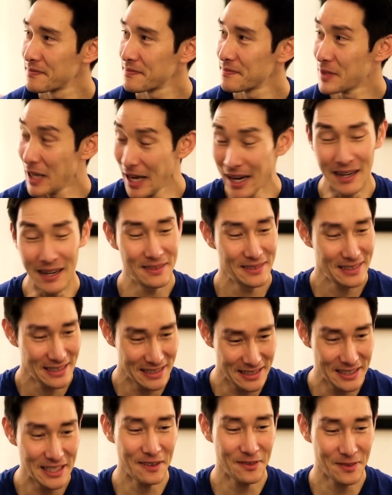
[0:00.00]
Yeah,
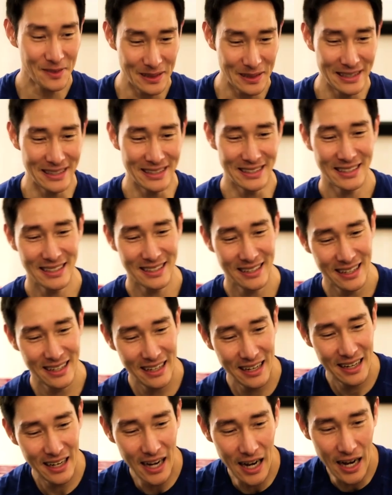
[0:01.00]
it definitely is.
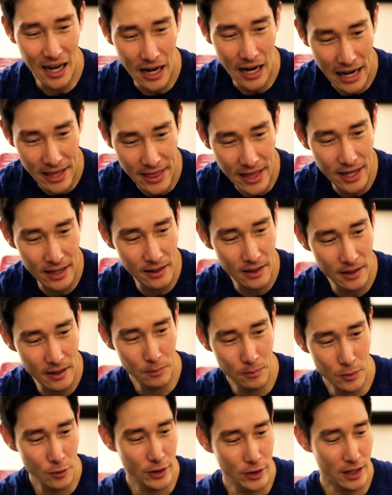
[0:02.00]
And then
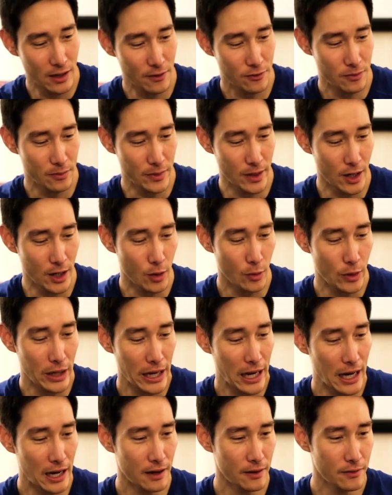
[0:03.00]
moving up from there, we
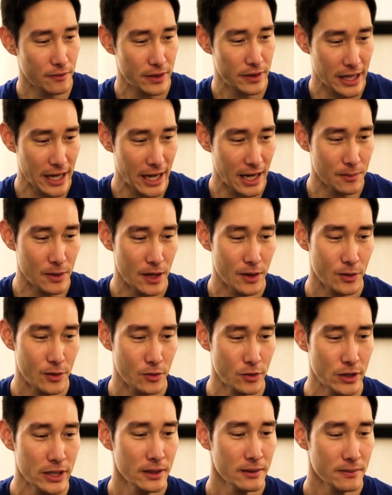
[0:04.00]
have the Catamount
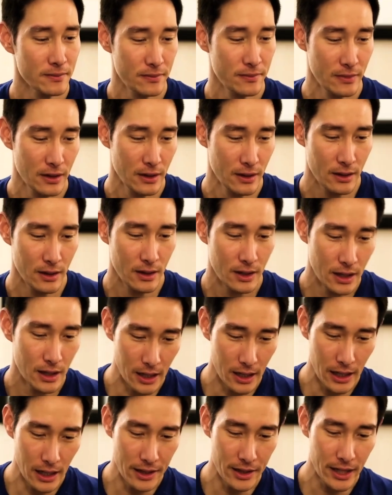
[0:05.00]
3.
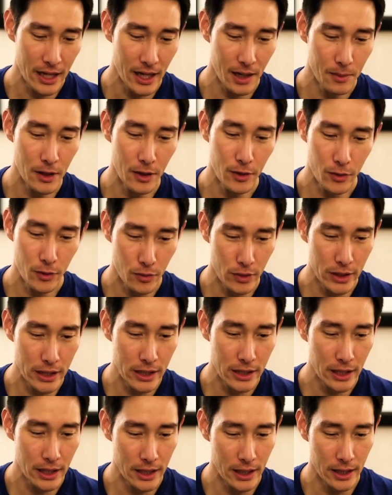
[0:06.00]
And the Catamount
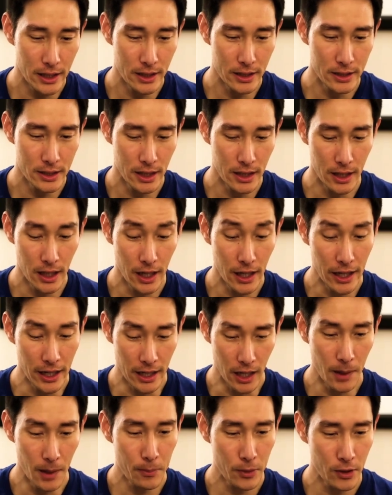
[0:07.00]
3 is an
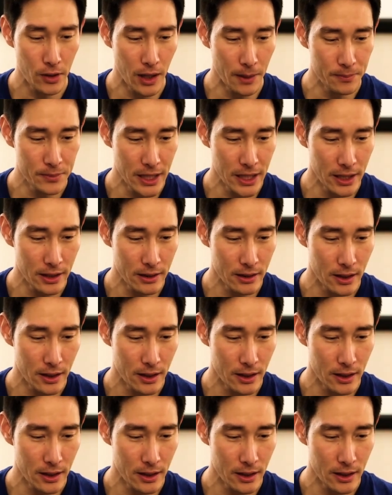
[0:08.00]
upper update